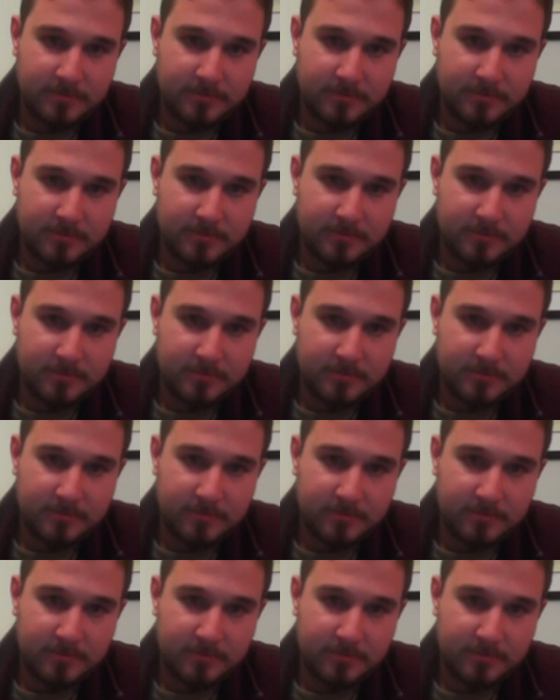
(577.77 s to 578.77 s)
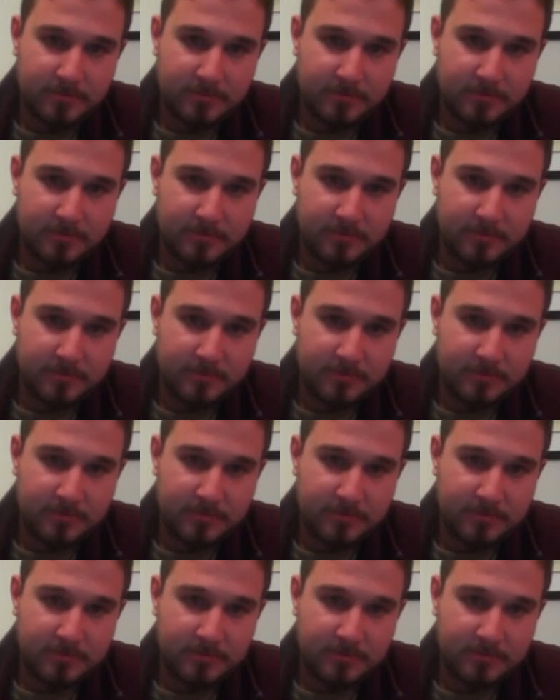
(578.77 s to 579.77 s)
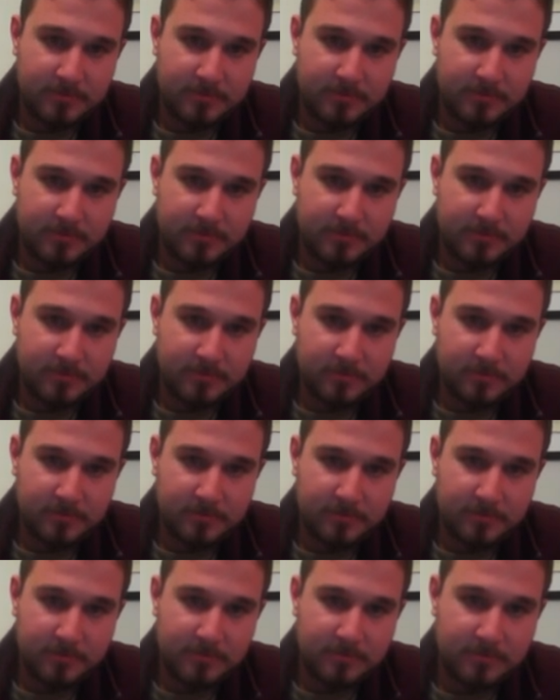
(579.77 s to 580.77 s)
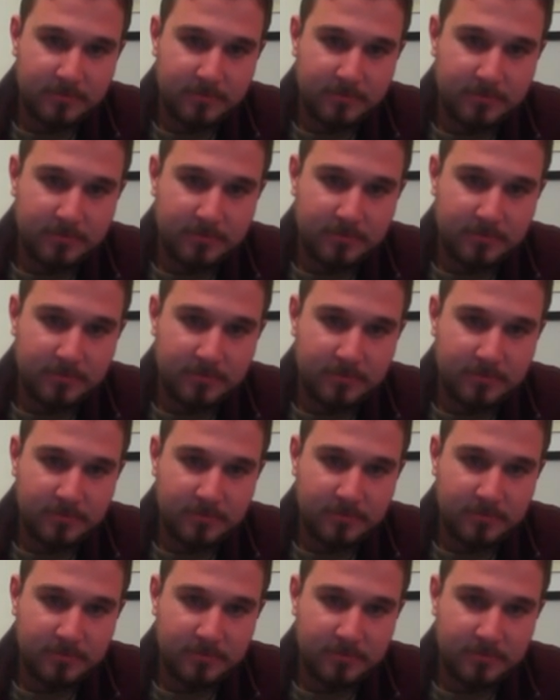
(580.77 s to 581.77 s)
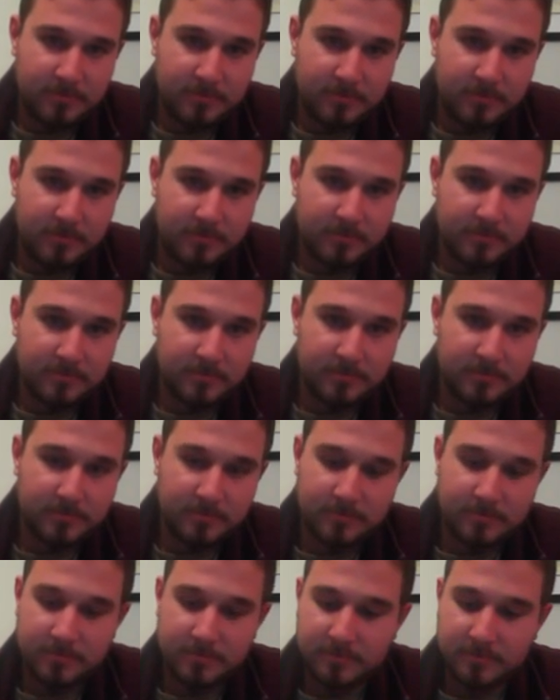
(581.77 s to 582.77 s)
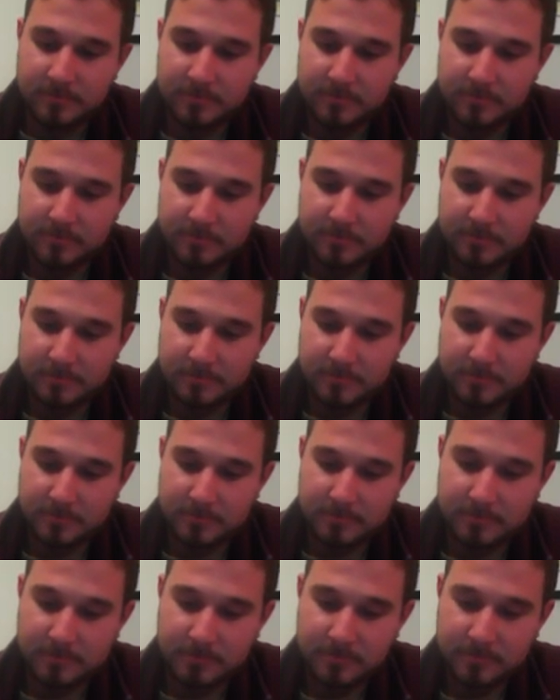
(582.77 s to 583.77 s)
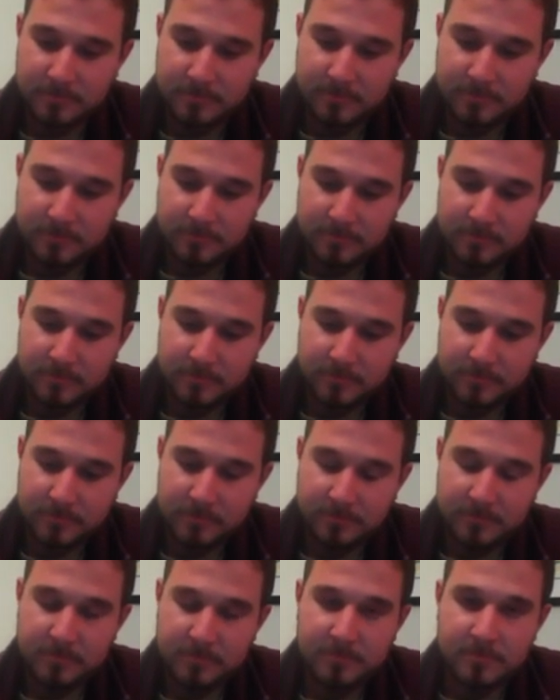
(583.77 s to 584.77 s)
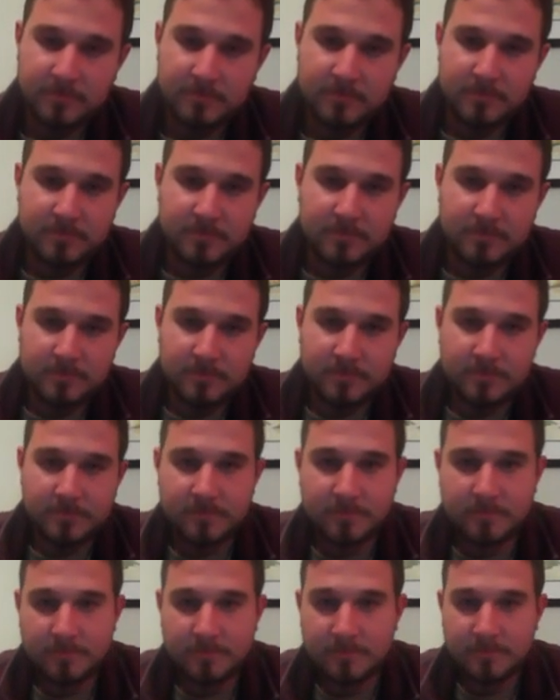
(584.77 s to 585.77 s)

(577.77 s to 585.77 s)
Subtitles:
No words are spoken by the person on screen.